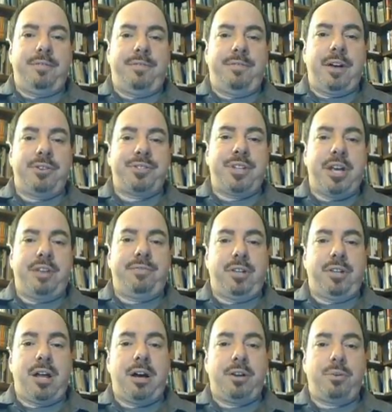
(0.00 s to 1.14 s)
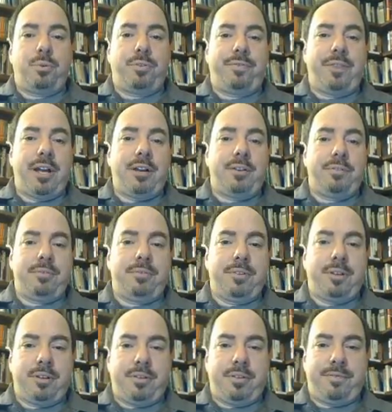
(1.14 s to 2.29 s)
fail-safe lock or
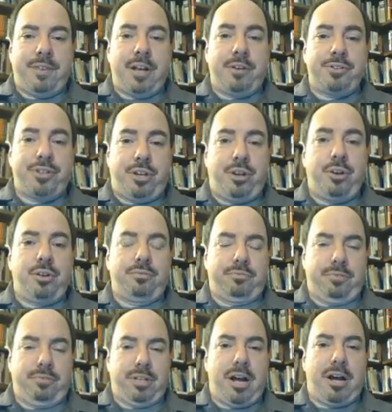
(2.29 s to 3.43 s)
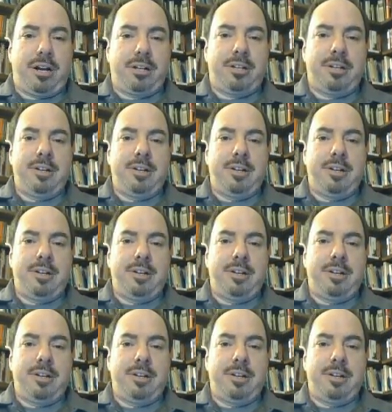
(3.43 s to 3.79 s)
fail-secure lock.